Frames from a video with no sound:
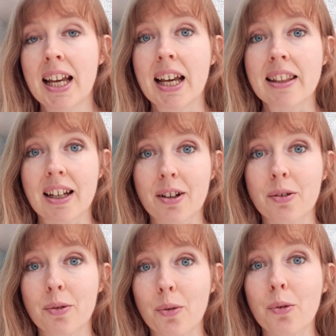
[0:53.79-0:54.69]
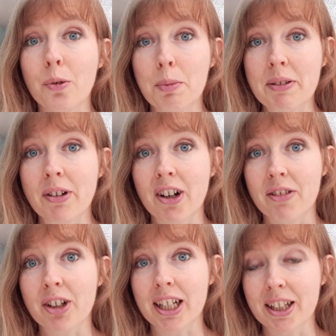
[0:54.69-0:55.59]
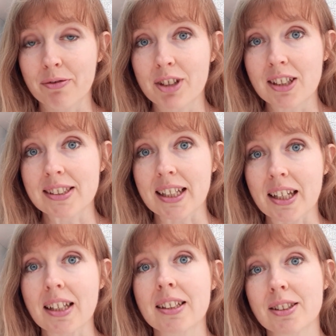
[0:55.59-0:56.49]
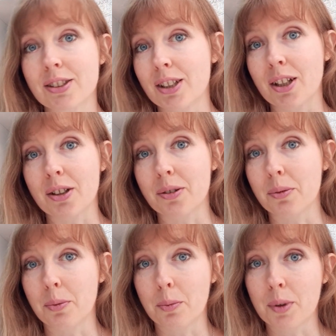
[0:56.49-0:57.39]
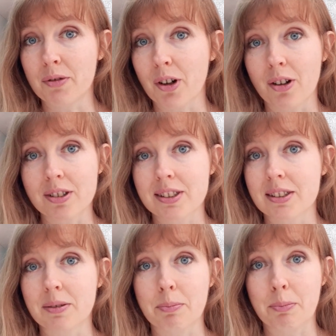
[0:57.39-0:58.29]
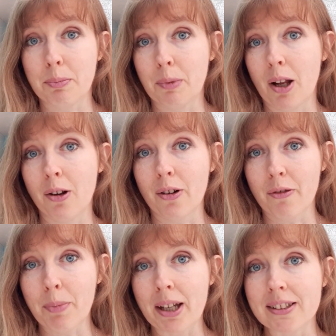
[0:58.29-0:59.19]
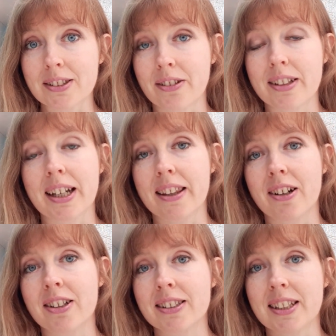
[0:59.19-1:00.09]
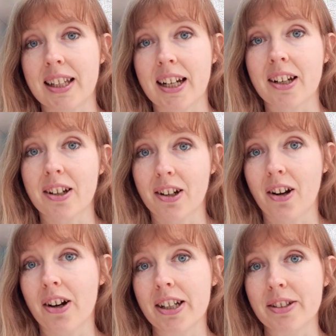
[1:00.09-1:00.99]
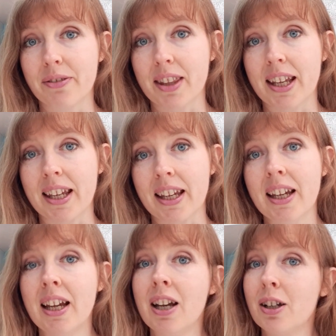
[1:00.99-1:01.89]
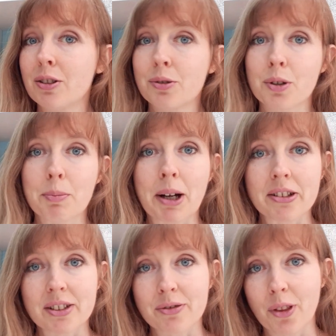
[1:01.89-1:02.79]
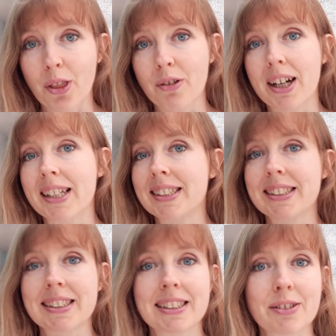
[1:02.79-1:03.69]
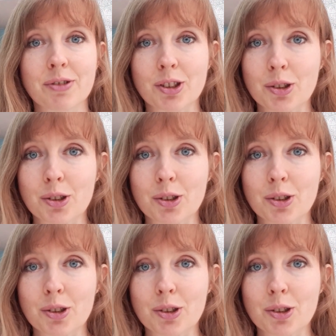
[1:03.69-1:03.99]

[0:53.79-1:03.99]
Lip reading: and that can all be very, very confusing. So we've got a lot of posts on there that answer that kind of thing, talk about different threads, different